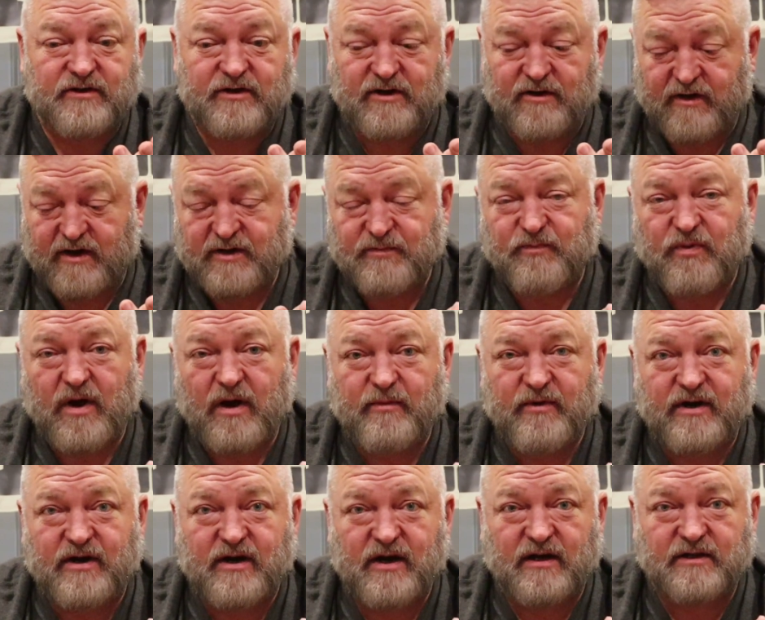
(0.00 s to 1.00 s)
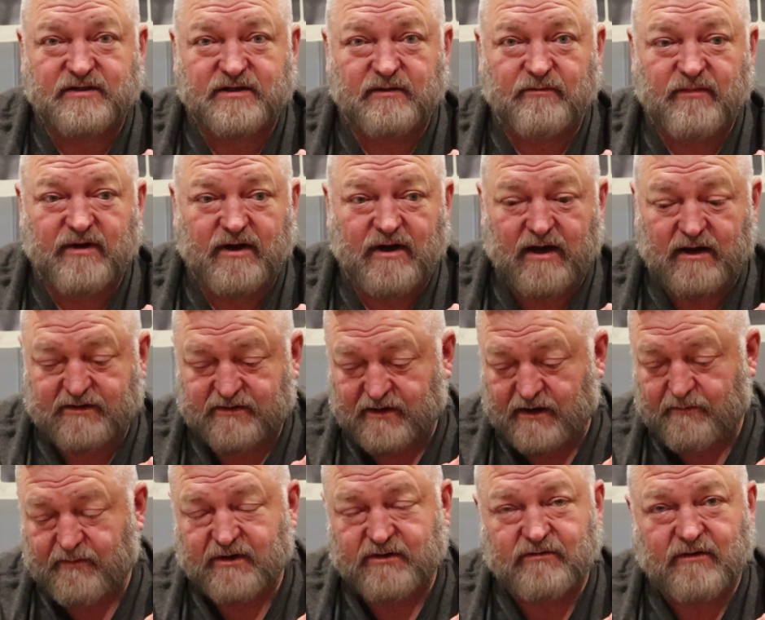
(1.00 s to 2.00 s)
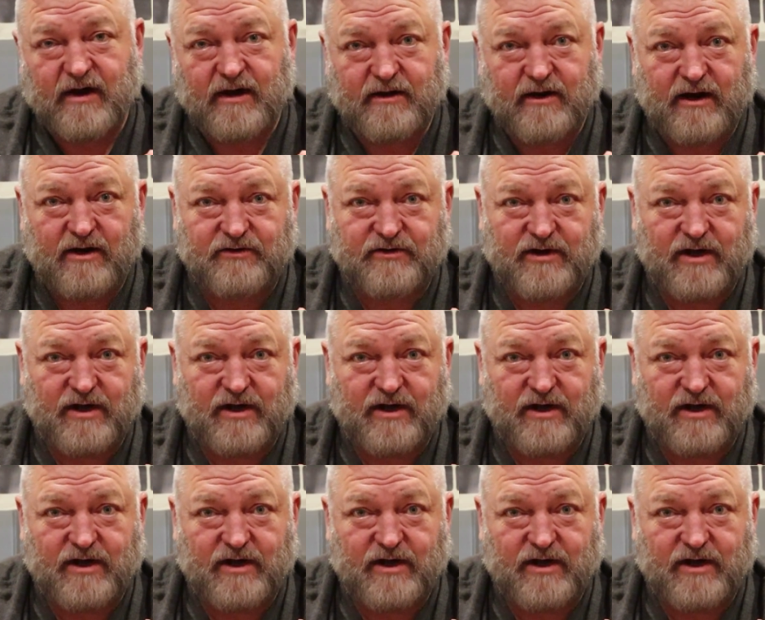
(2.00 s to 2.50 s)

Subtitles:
you know, he's probably cussing me like some bitch right now,